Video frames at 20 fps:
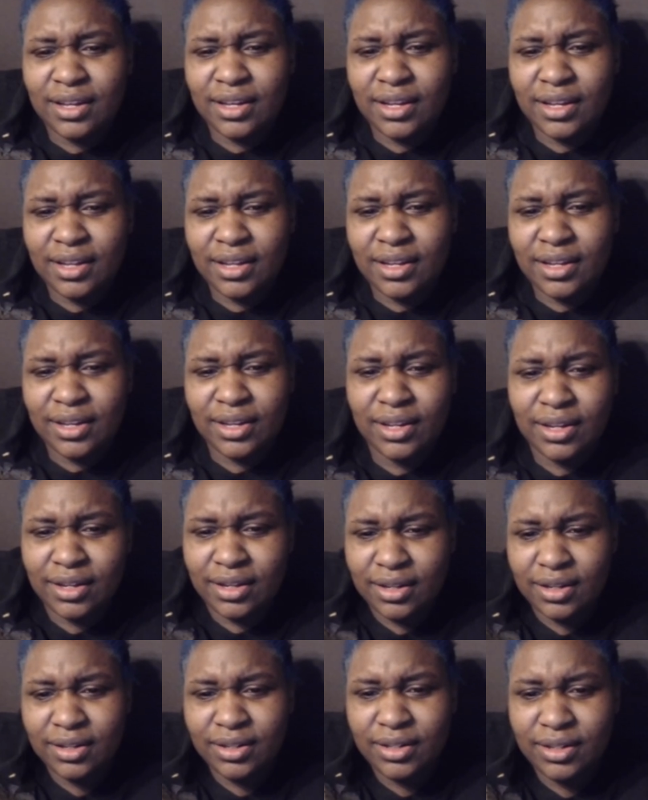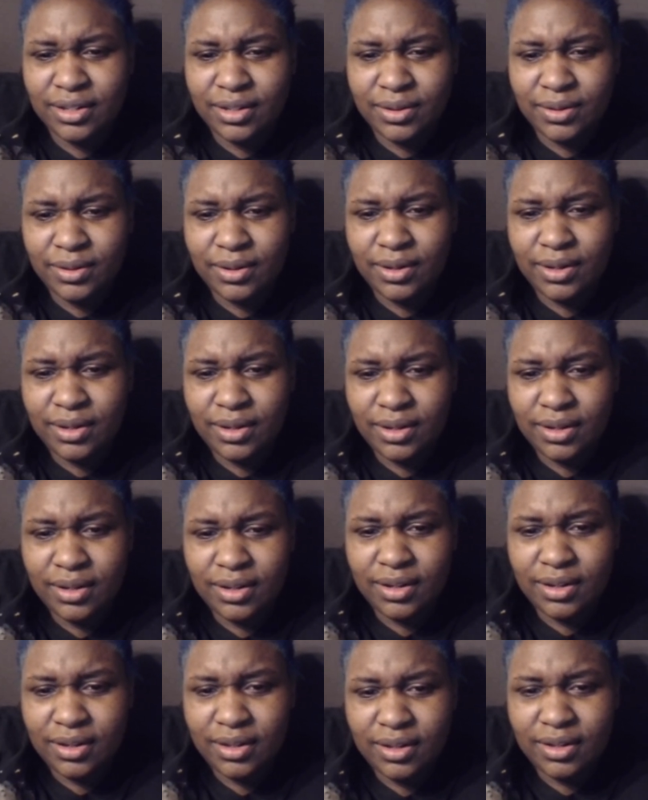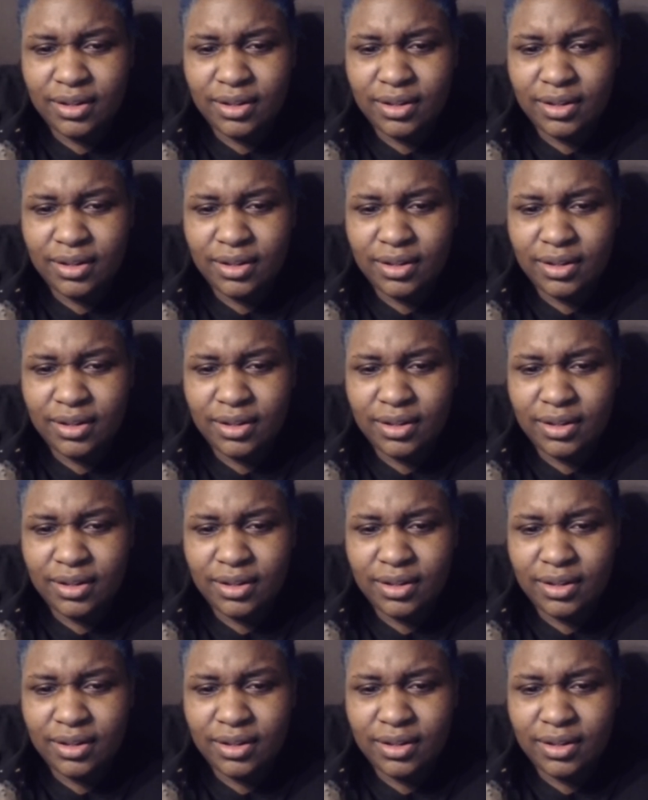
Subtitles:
Nobody speaks.